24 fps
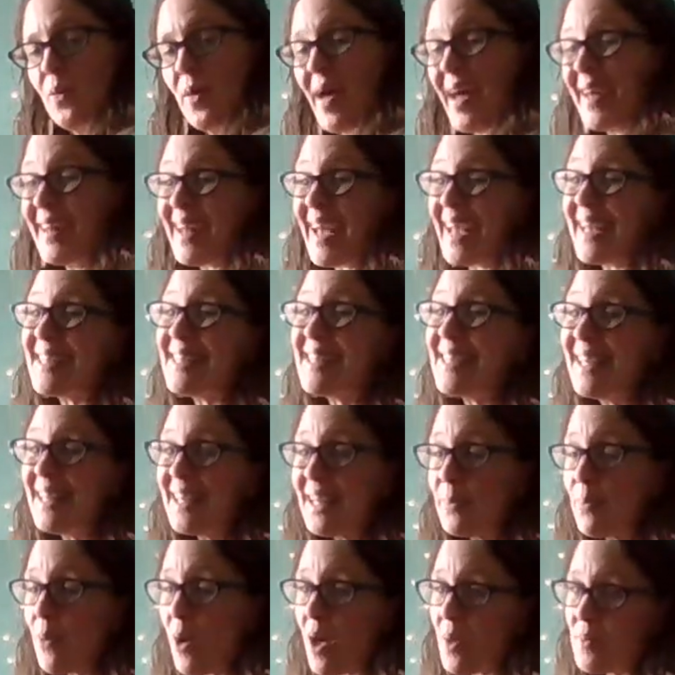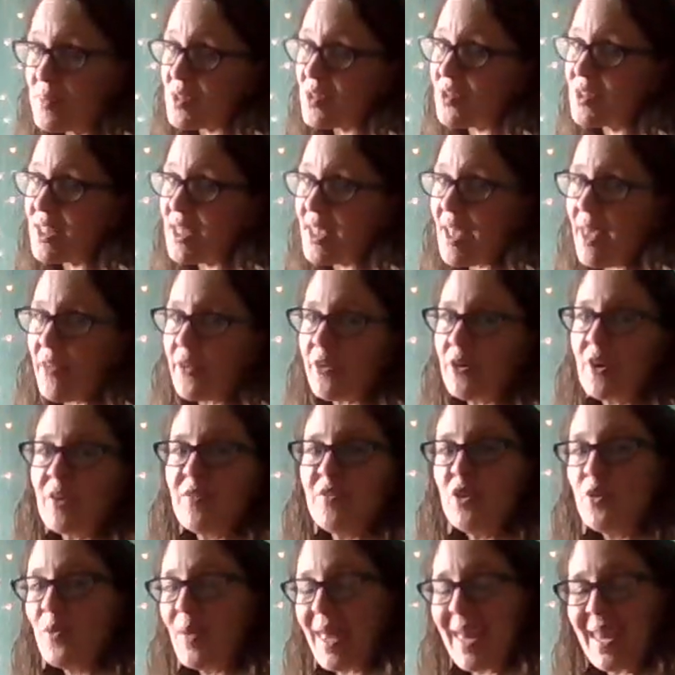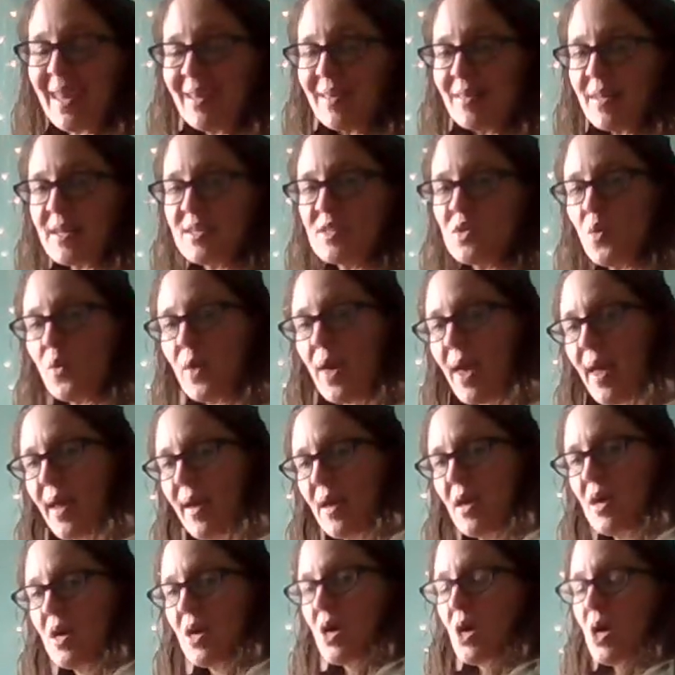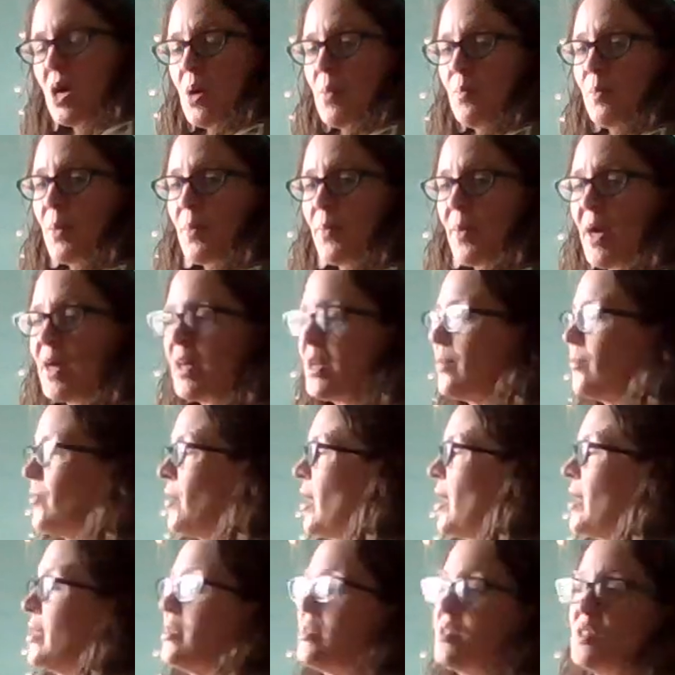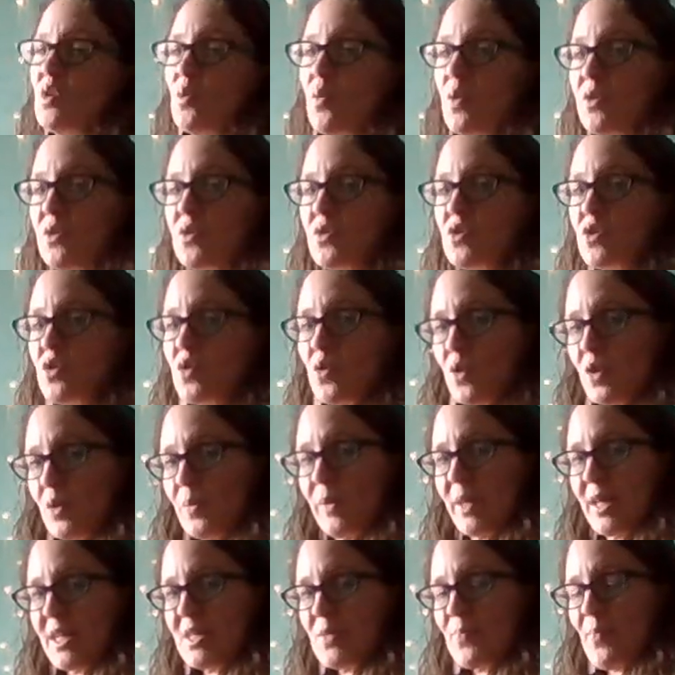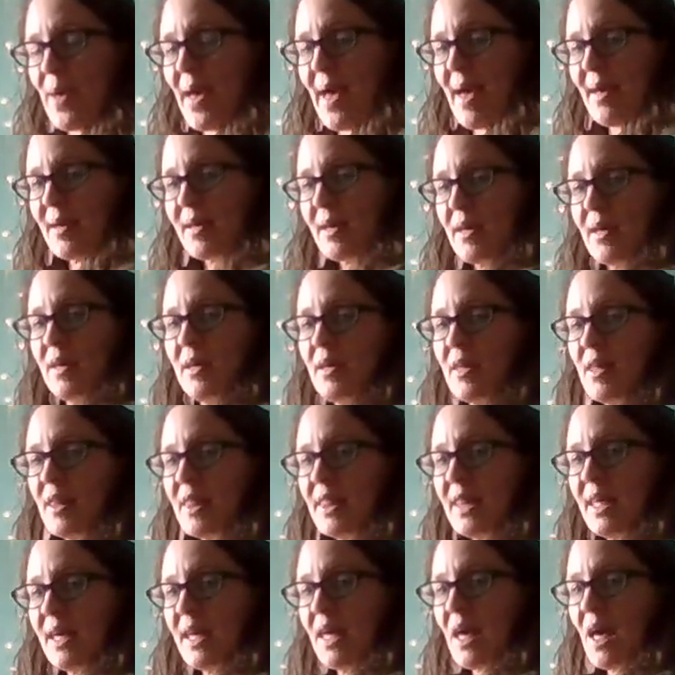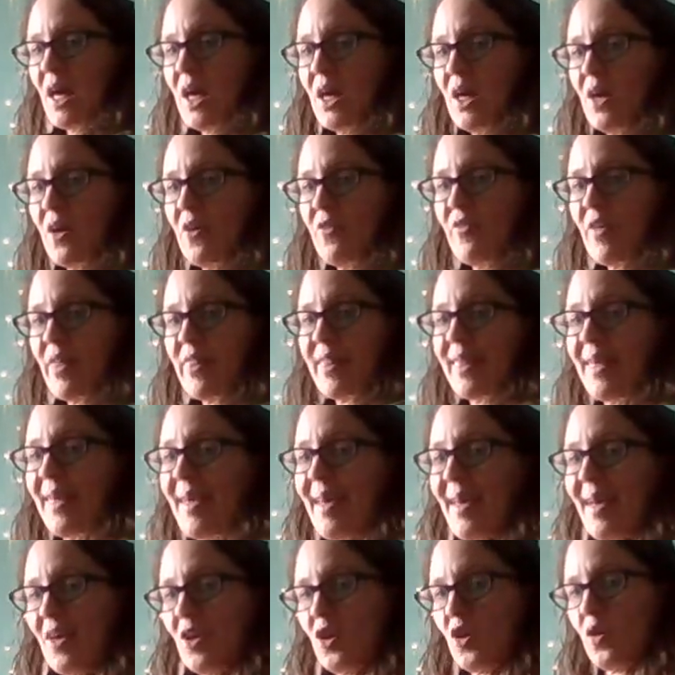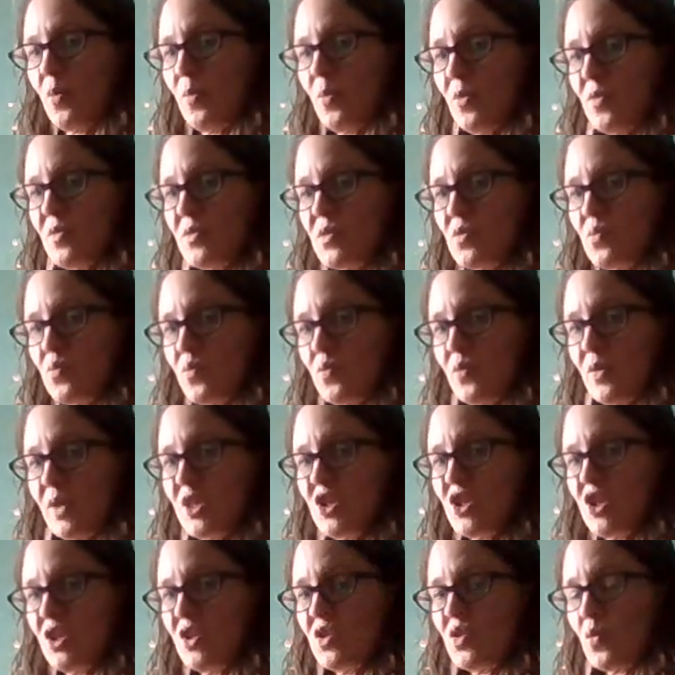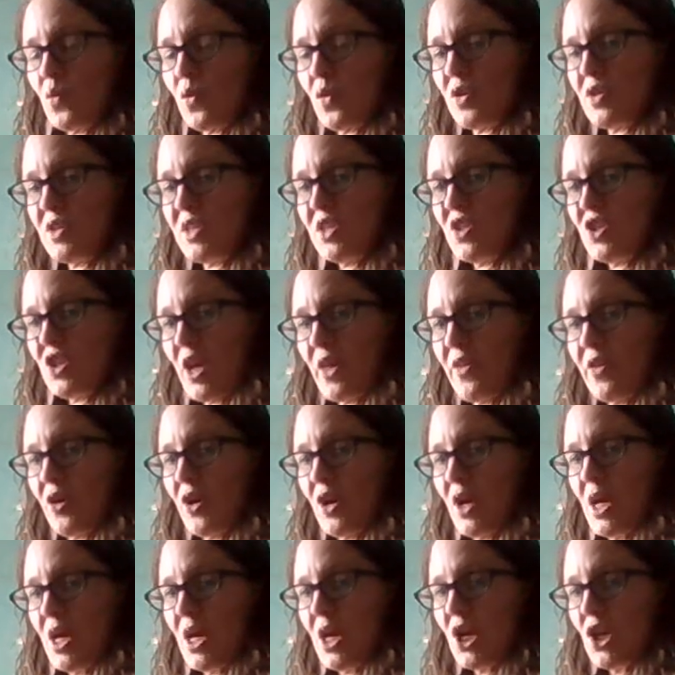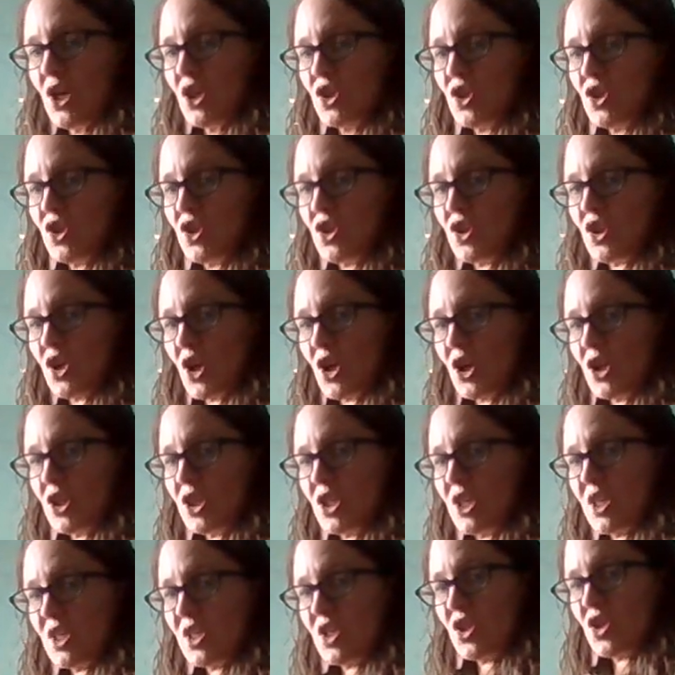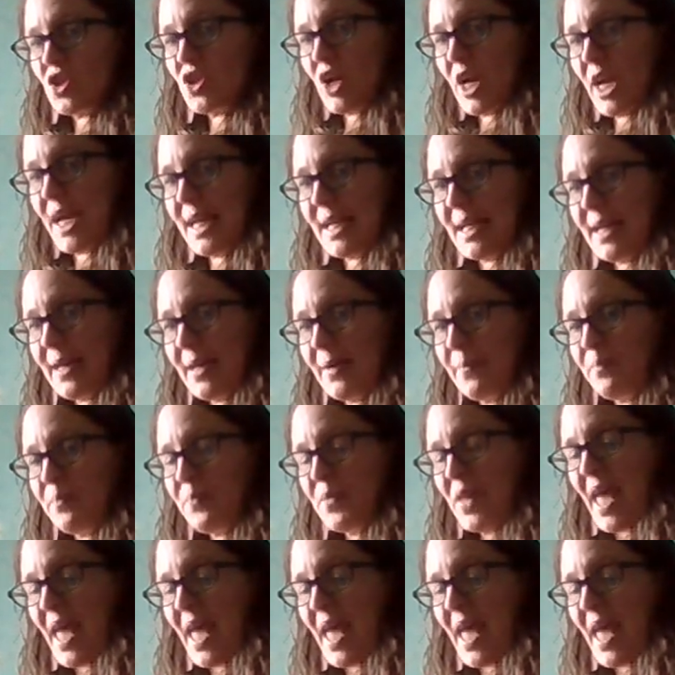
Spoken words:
and ideally palms are together. If you can't, that's okay. But bottom line is you want the shoulder blades back. Think of the elbows reaching towards each other. Start to straighten,